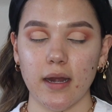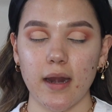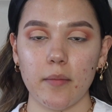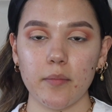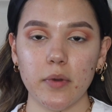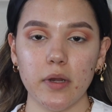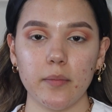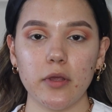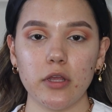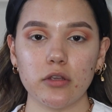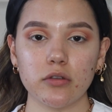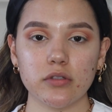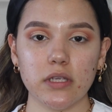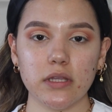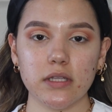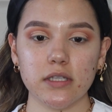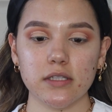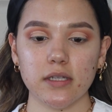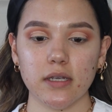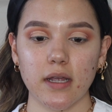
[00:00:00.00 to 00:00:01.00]
and I'm going to be
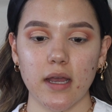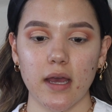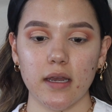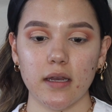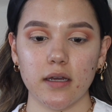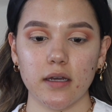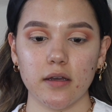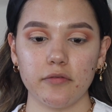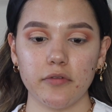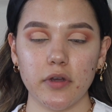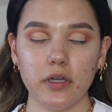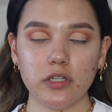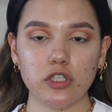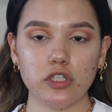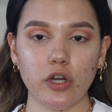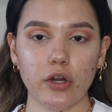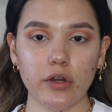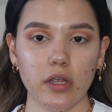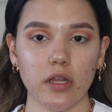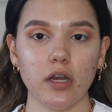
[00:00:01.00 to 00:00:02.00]
using this to kind of
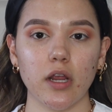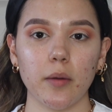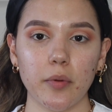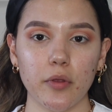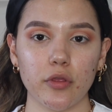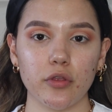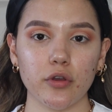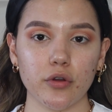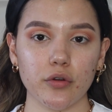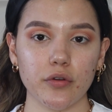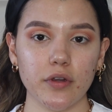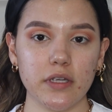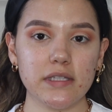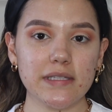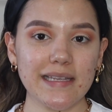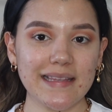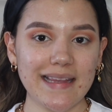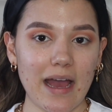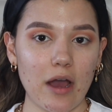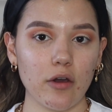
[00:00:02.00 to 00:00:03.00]
darken up the
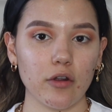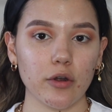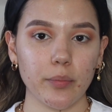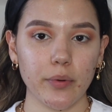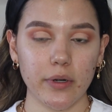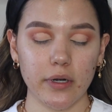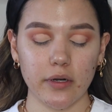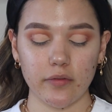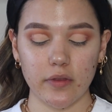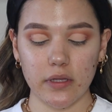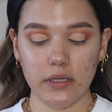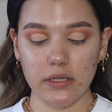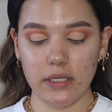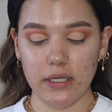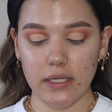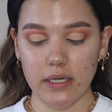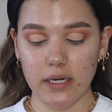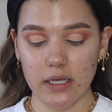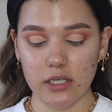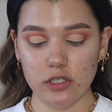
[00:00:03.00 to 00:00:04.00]
crease in the outer part of the
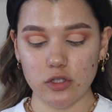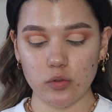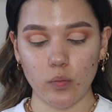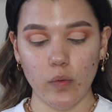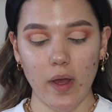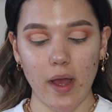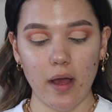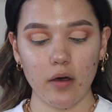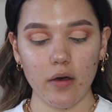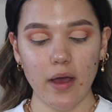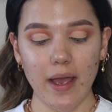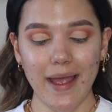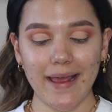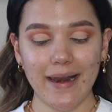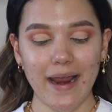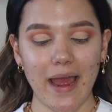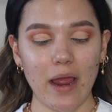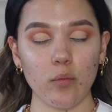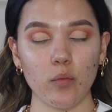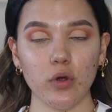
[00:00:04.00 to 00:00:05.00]
lid as well.
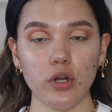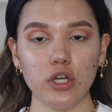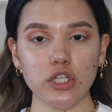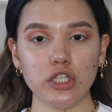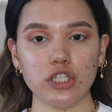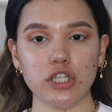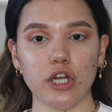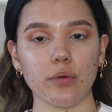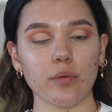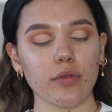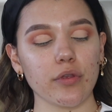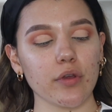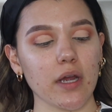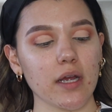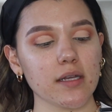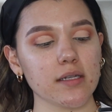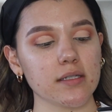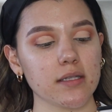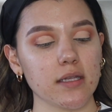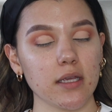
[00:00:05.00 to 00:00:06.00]
And I want to share with you
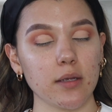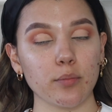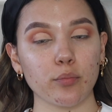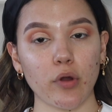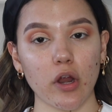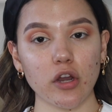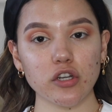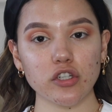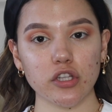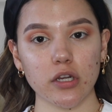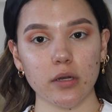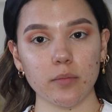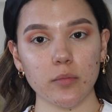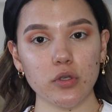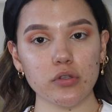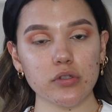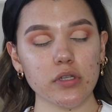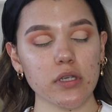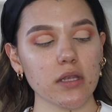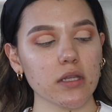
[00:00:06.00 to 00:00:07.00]
guys the brush that I'm
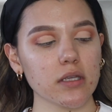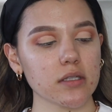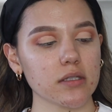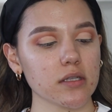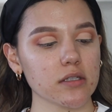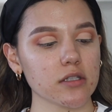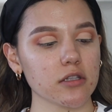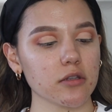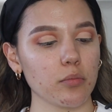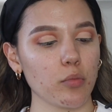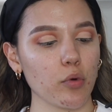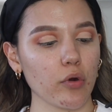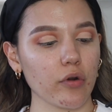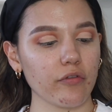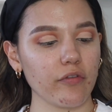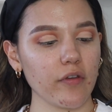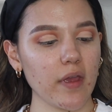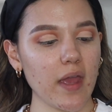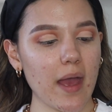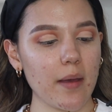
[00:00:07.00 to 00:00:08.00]
using. This is the
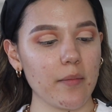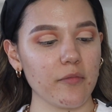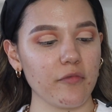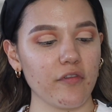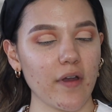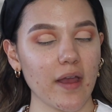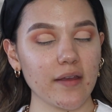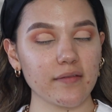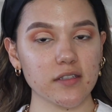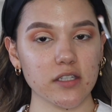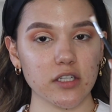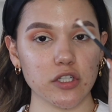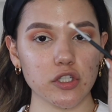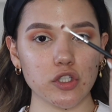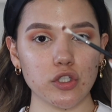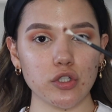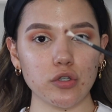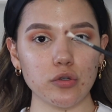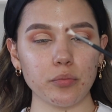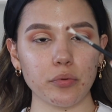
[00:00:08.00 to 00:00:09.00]
Morphe
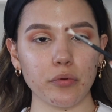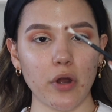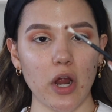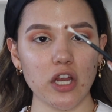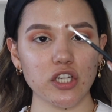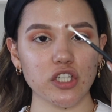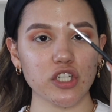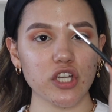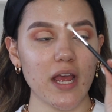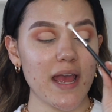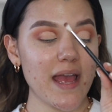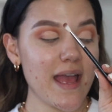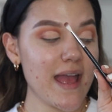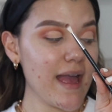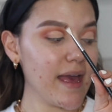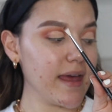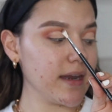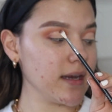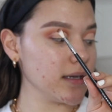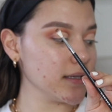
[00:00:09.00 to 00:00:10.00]
M562 brush,
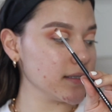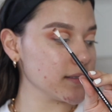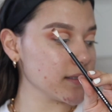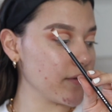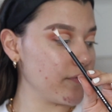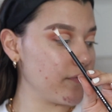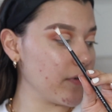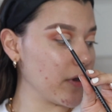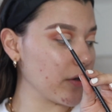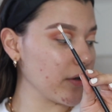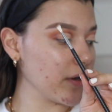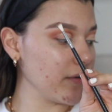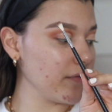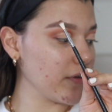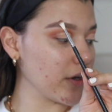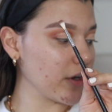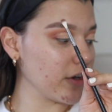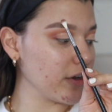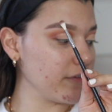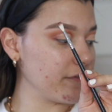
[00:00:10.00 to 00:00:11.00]
and it is a very,
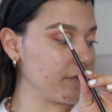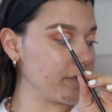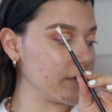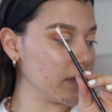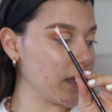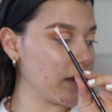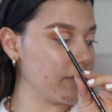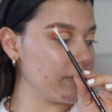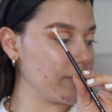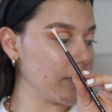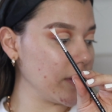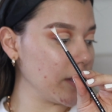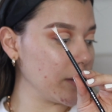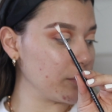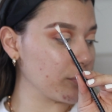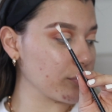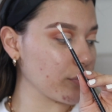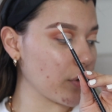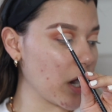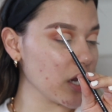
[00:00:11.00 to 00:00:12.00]
very fluffy
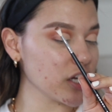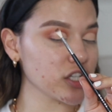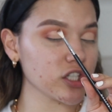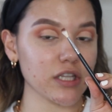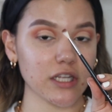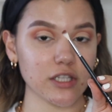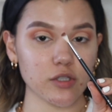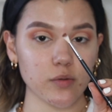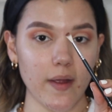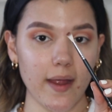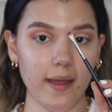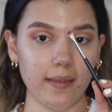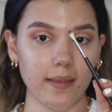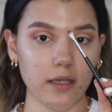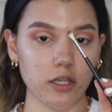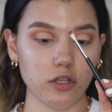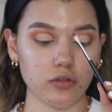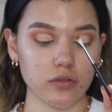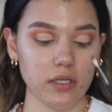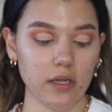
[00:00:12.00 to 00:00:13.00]
brush. That's why I
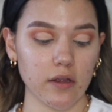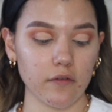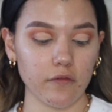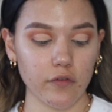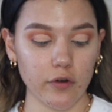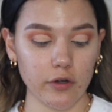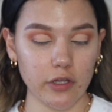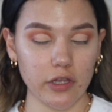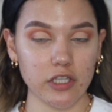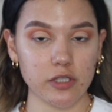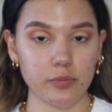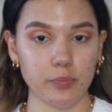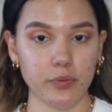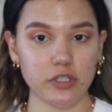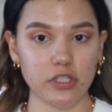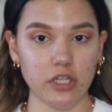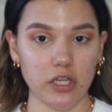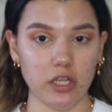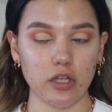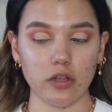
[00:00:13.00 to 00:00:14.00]
like using it for this
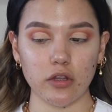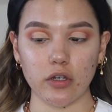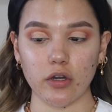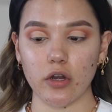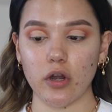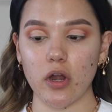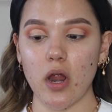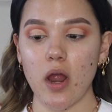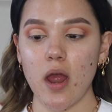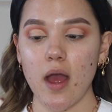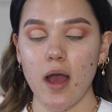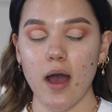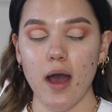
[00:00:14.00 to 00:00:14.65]
particular